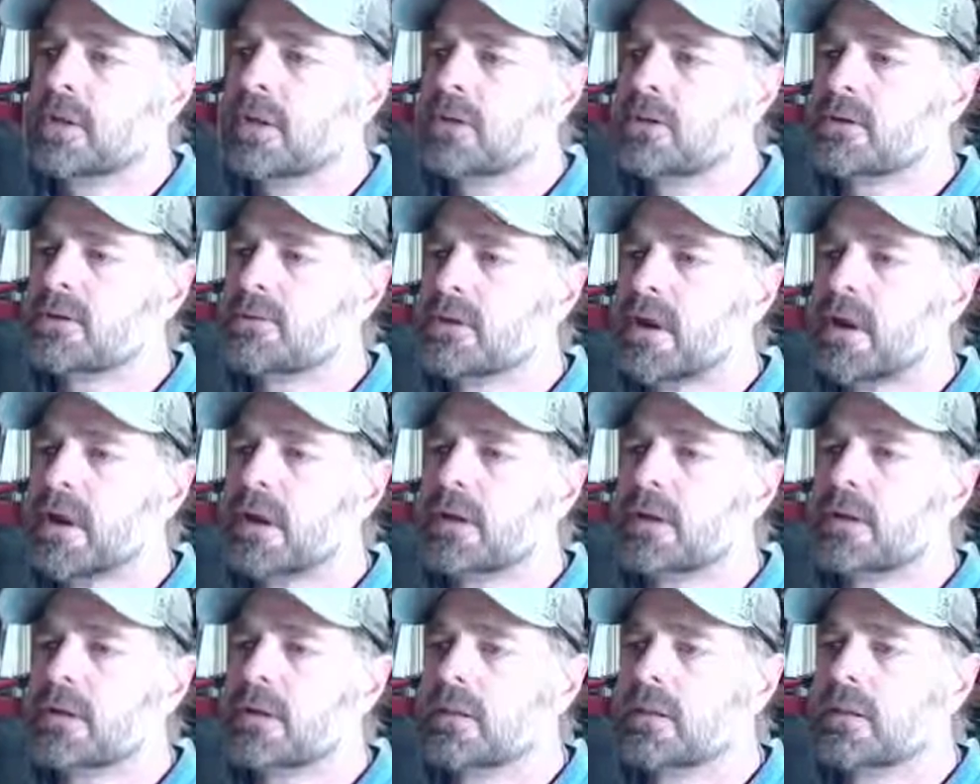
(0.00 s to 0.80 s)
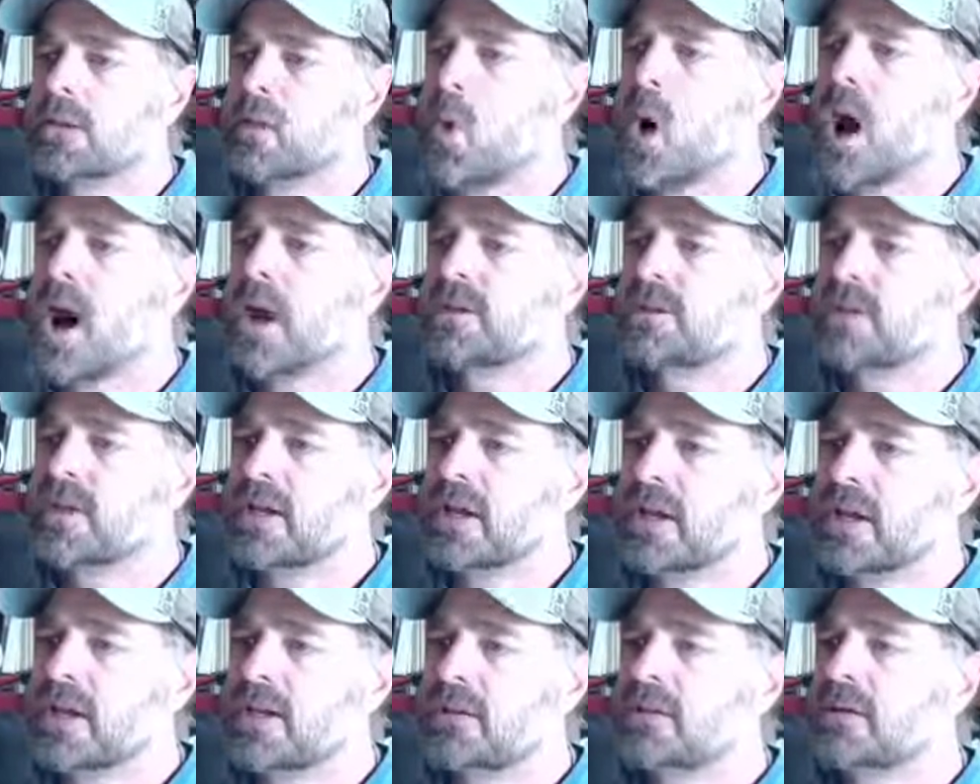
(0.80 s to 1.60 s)
Here's the quads
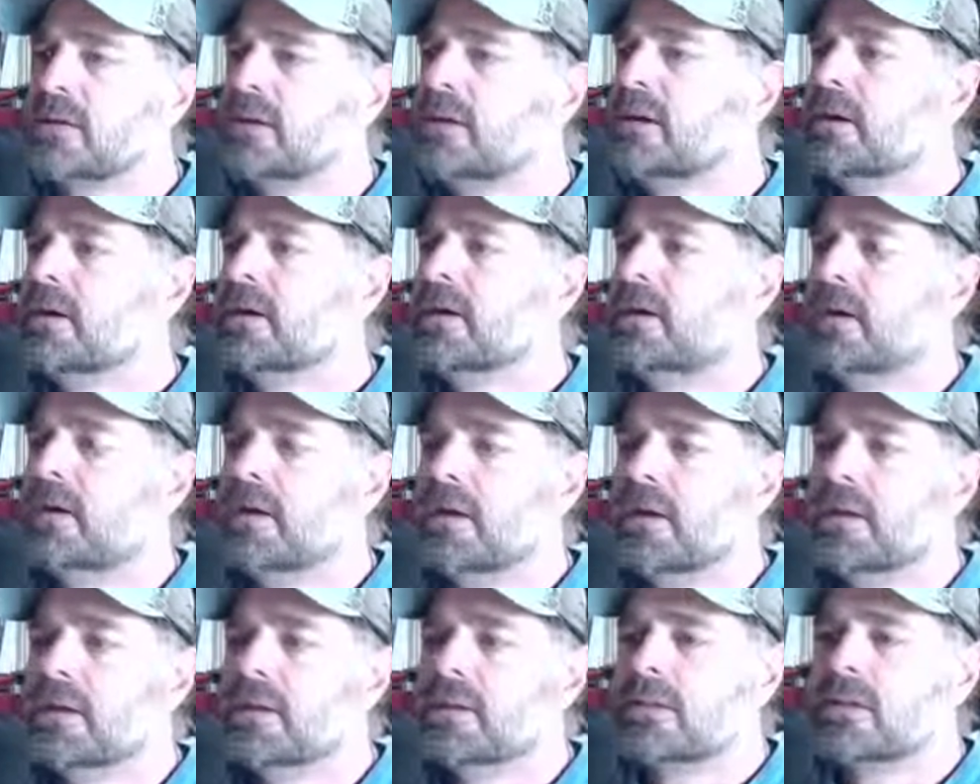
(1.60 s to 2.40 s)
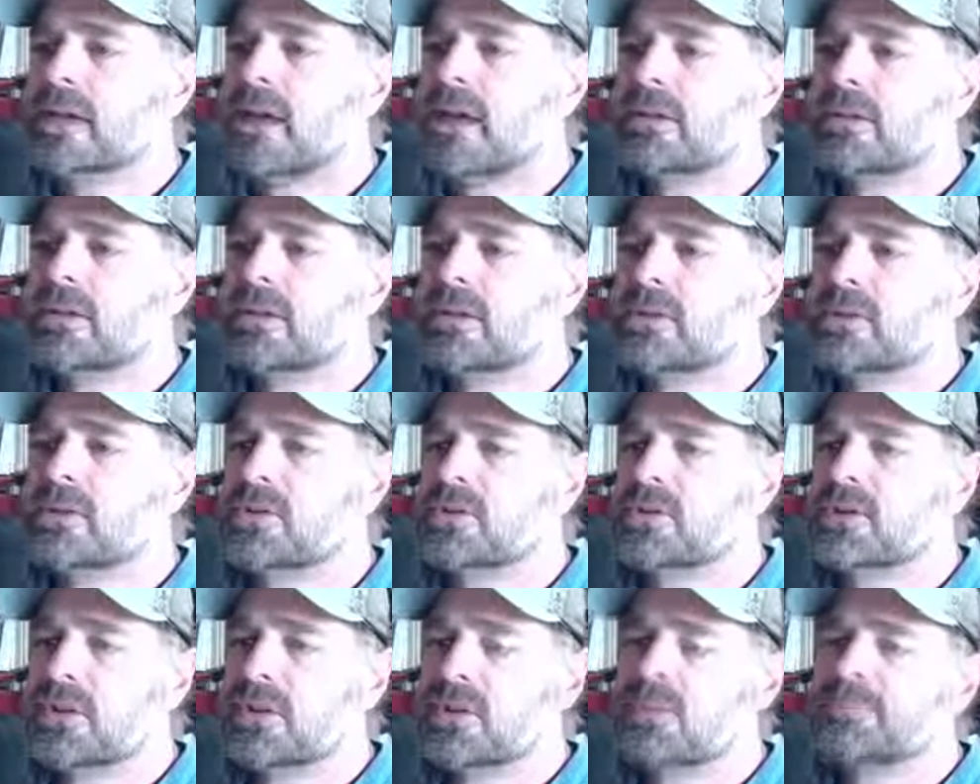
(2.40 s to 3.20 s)
hand. It's kind of
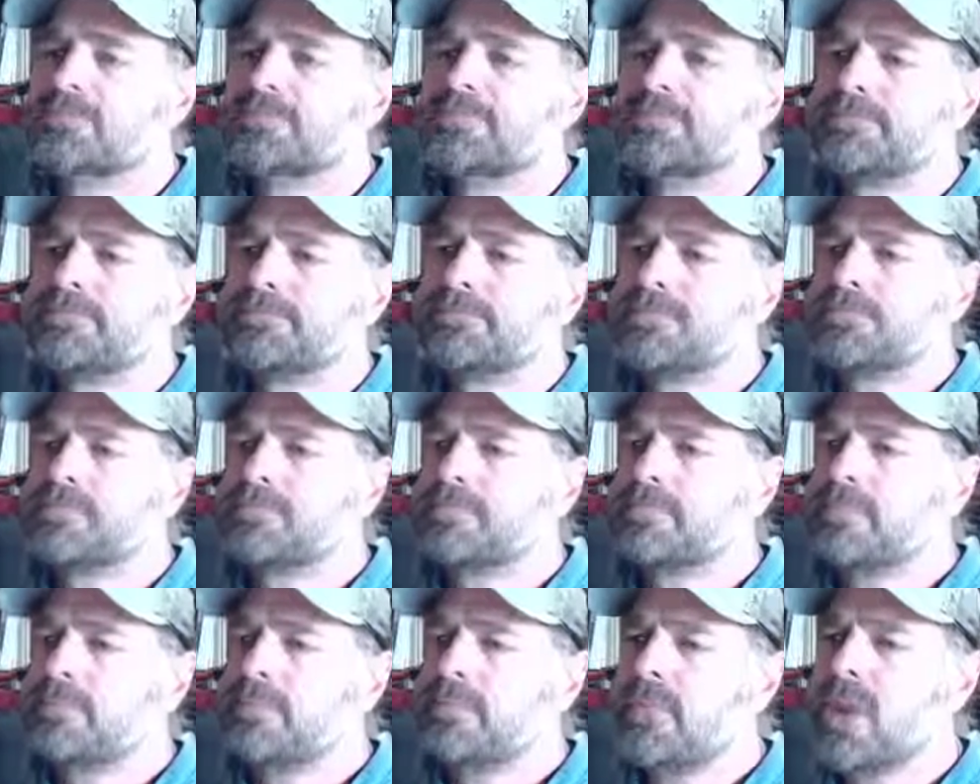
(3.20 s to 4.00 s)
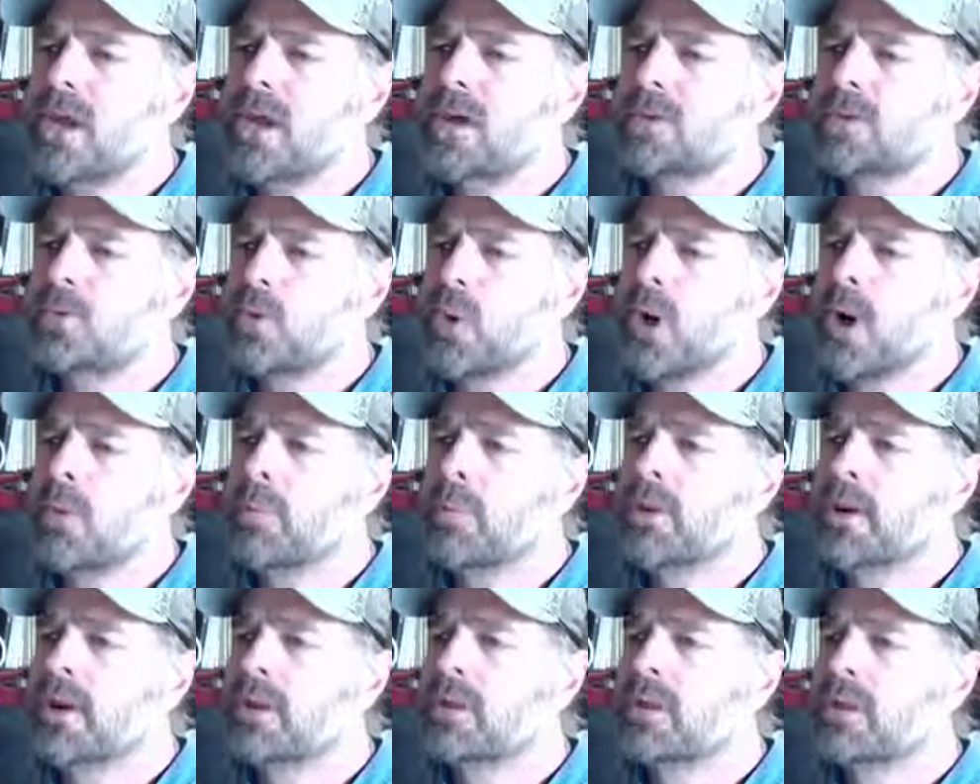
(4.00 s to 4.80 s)
interesting. So we
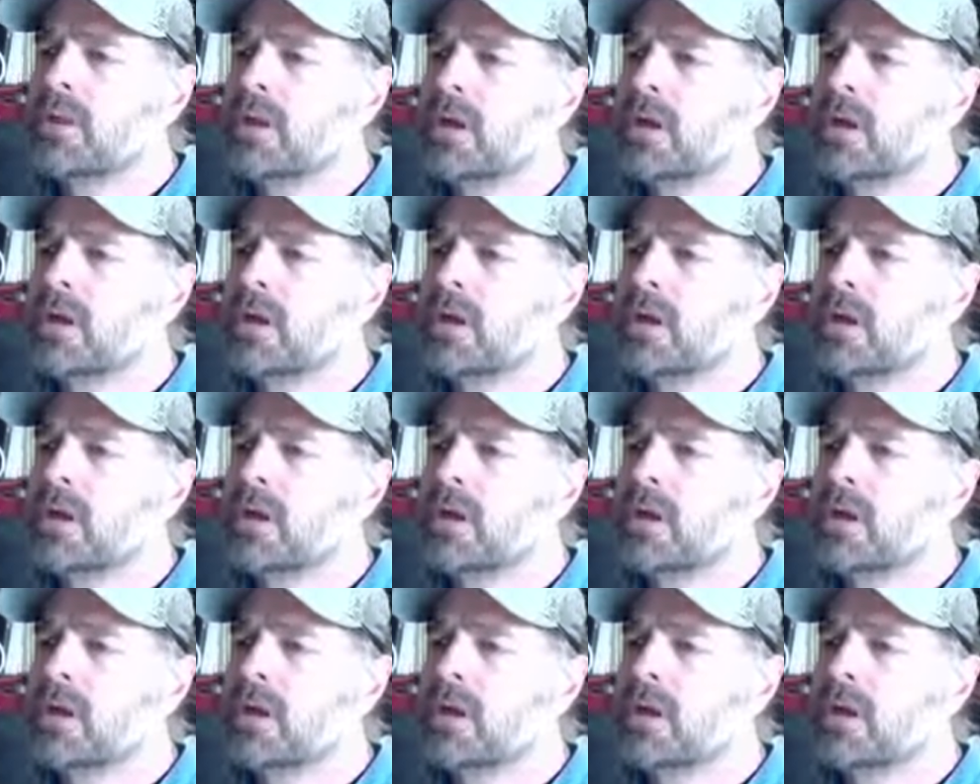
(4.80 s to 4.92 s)
open under